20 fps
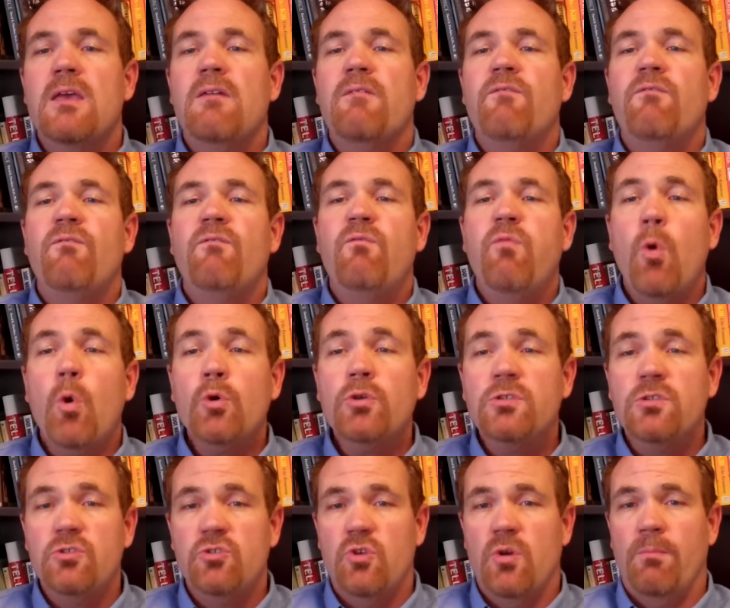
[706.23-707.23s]

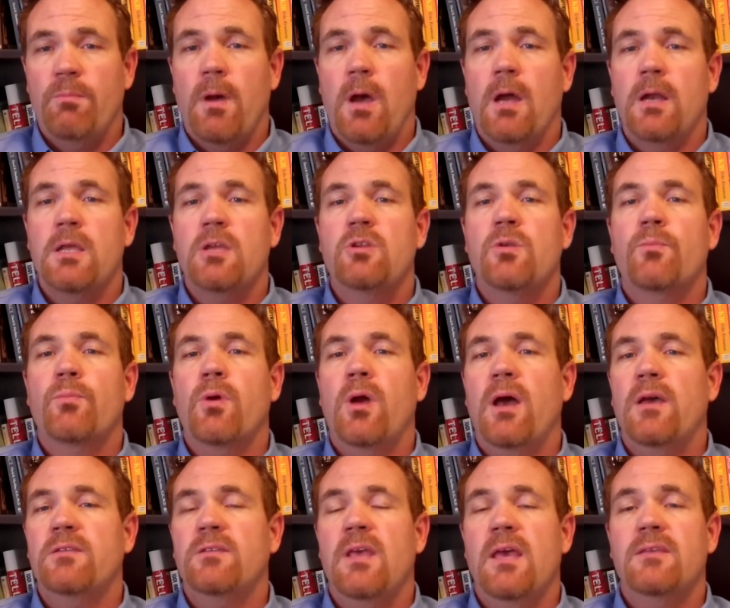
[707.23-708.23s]
forces your body to
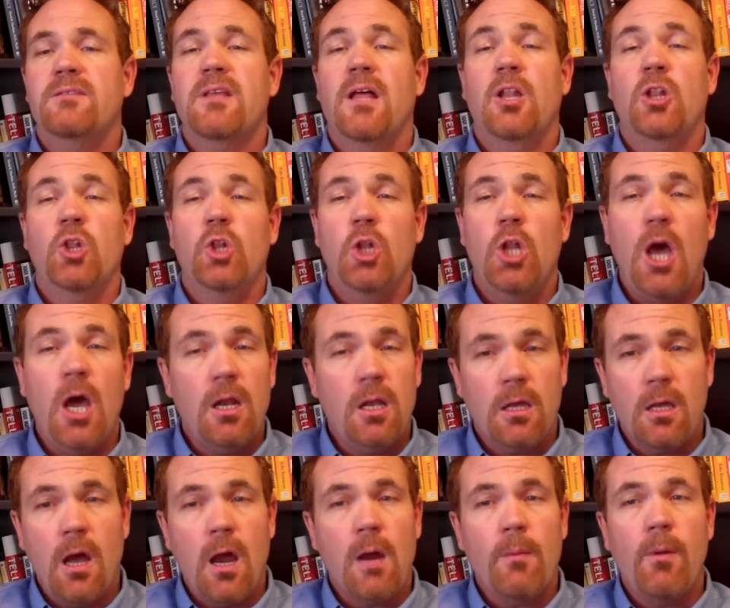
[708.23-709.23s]
process a lot
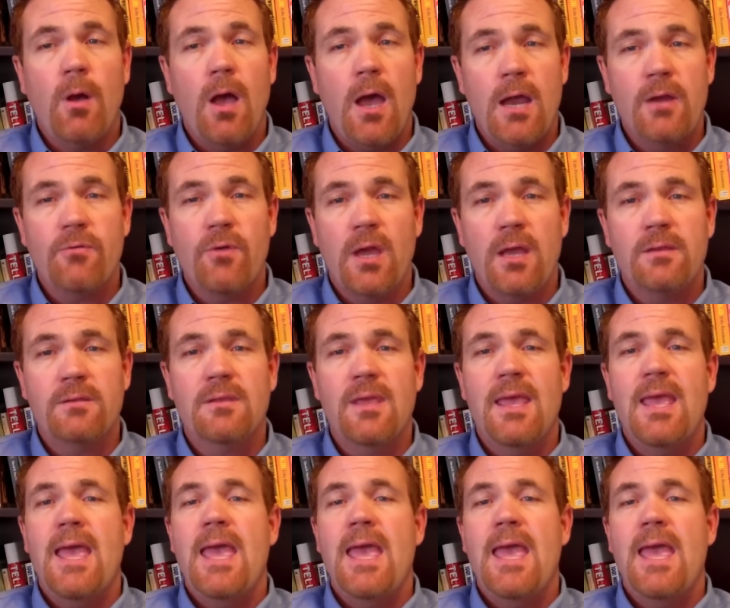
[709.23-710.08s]
of carbohydrates,